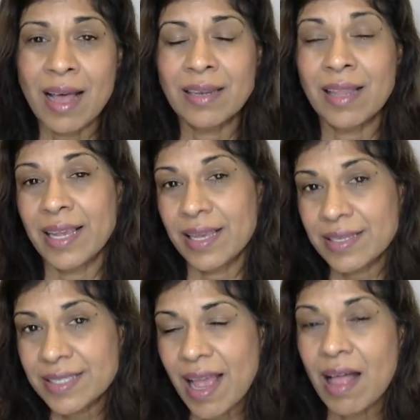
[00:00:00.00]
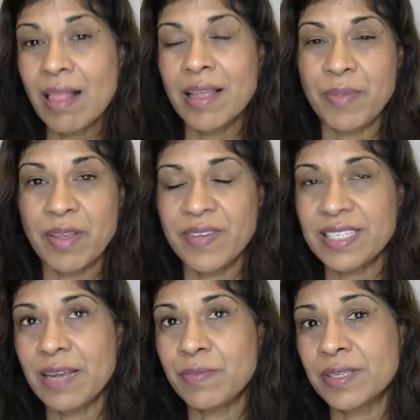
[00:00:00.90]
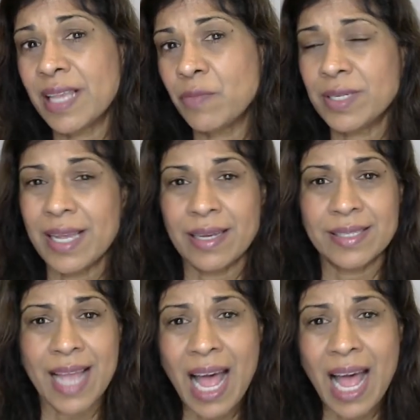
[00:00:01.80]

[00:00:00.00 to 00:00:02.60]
Unlike Excel and pivot tables that would take us